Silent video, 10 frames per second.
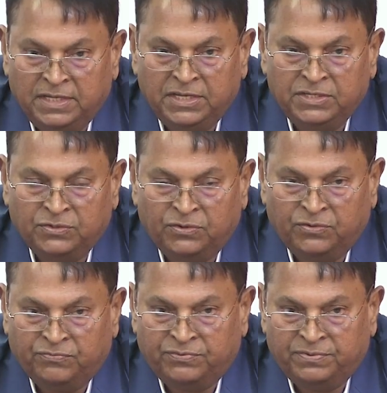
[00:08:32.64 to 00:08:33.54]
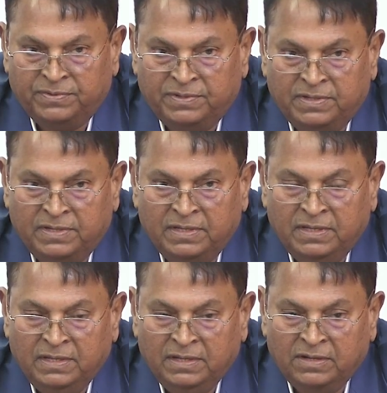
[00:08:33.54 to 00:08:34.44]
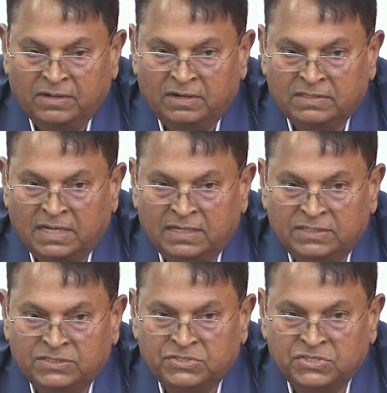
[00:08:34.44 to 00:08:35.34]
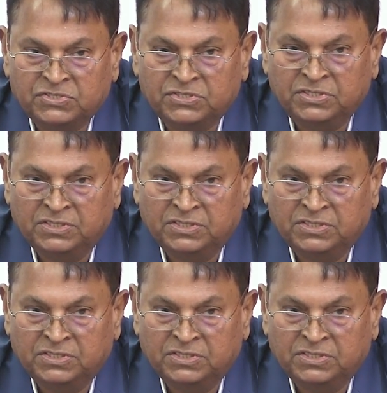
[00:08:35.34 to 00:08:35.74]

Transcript: age of girl child is 16